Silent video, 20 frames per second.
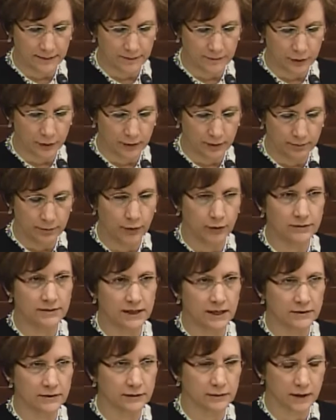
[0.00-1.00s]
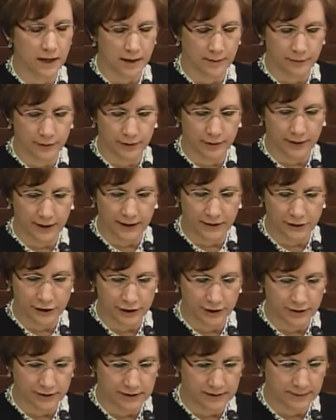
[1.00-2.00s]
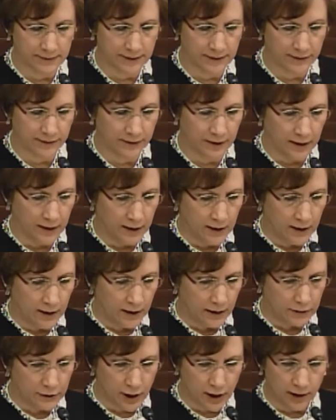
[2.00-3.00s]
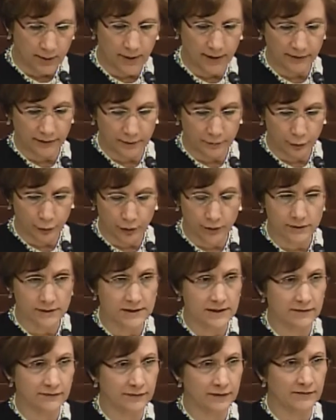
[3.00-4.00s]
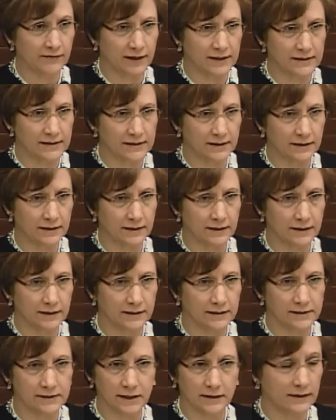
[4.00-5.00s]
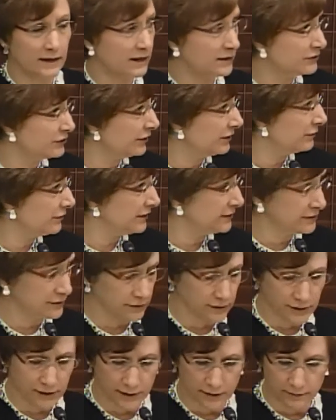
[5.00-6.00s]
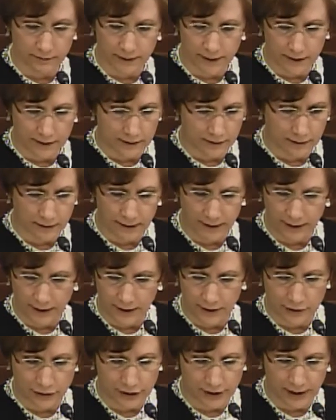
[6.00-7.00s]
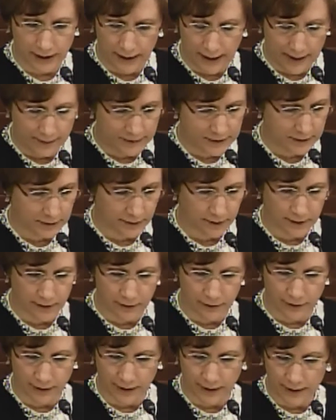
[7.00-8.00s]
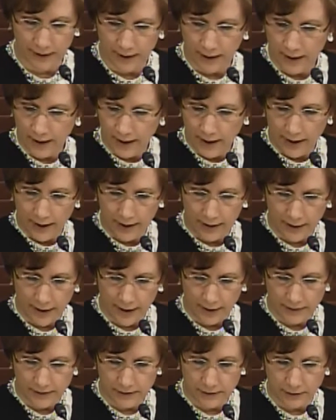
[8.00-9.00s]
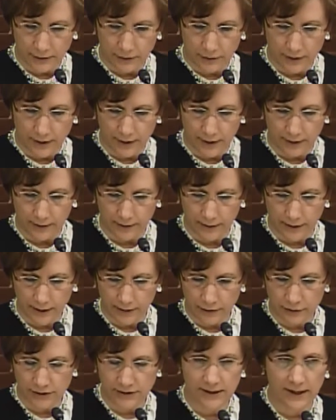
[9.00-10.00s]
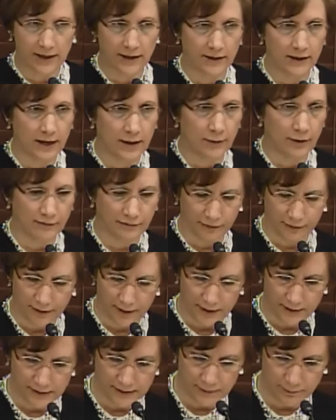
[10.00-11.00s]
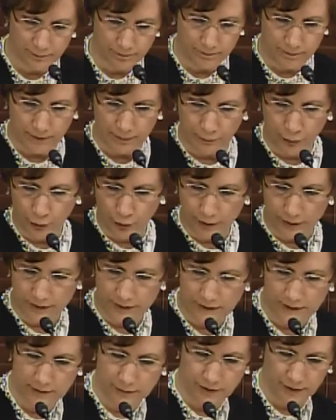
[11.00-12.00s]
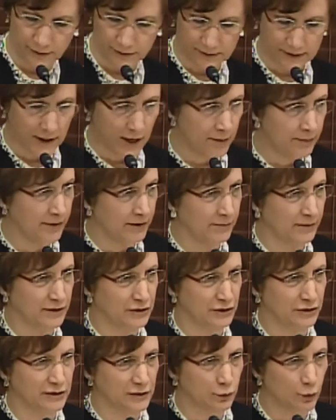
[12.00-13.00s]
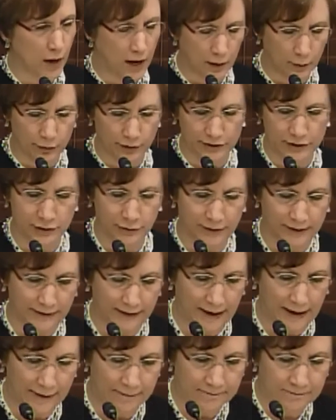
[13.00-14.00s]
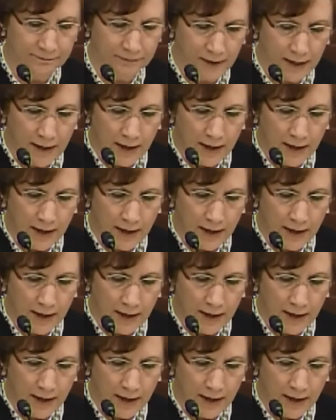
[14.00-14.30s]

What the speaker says: I heard both Dr. Lomberg and Chair Smith talk about the importance of investing in technology and research and clean energy. I absolutely agree. I also understand, however, that it's important to reduce carbon emissions while we're doing that.